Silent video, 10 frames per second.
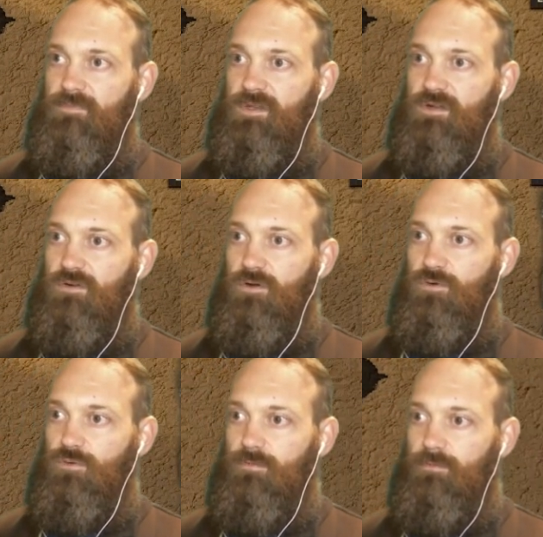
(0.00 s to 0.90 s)

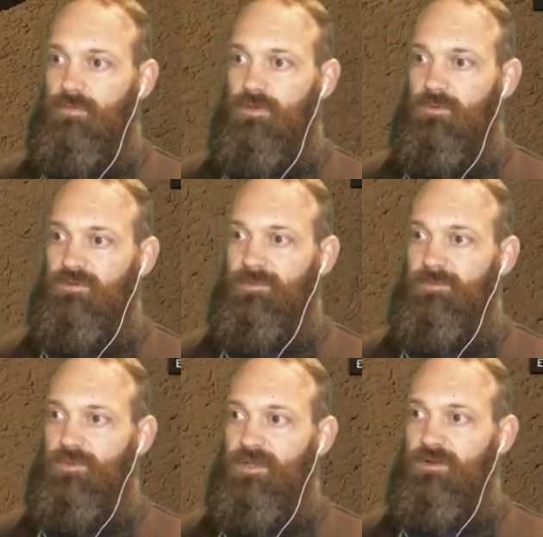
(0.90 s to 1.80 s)
Chrome. What's
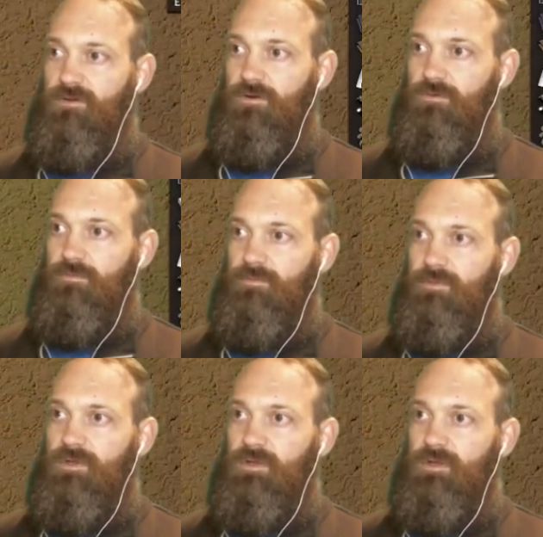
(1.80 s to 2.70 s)
happening with our chrome?
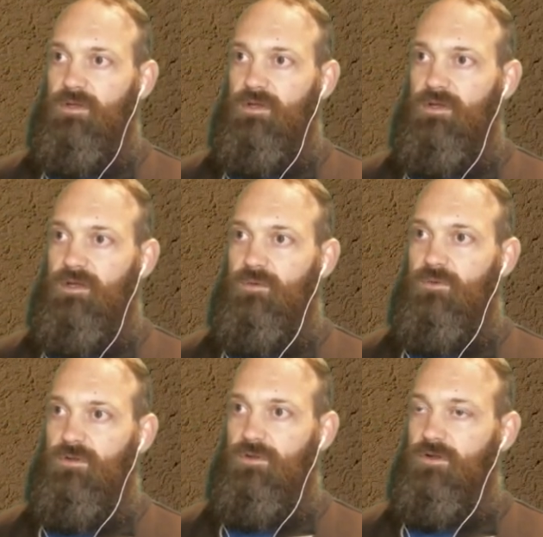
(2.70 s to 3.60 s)
We've got
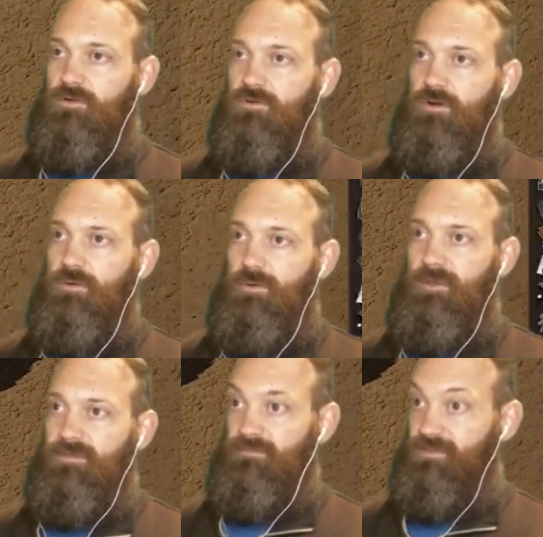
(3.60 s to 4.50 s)
a lot of chrome. I
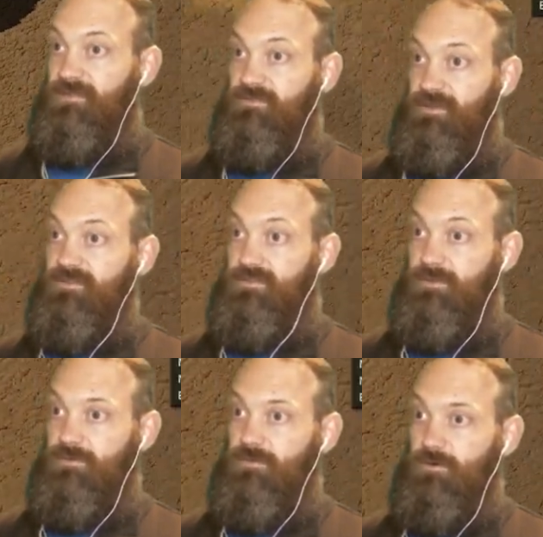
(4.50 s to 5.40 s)
mean, that's a lot
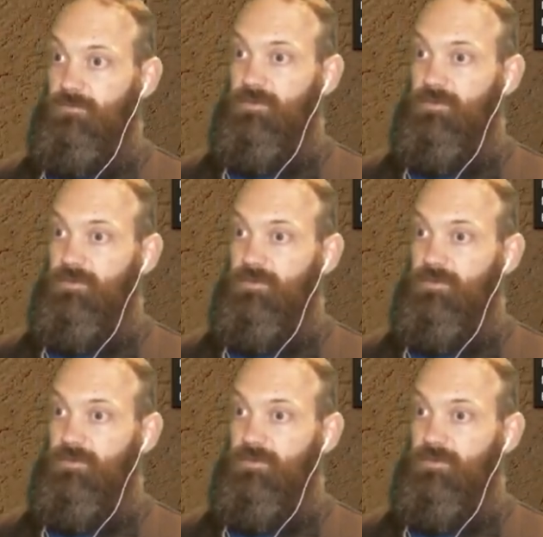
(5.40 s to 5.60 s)
of chrome.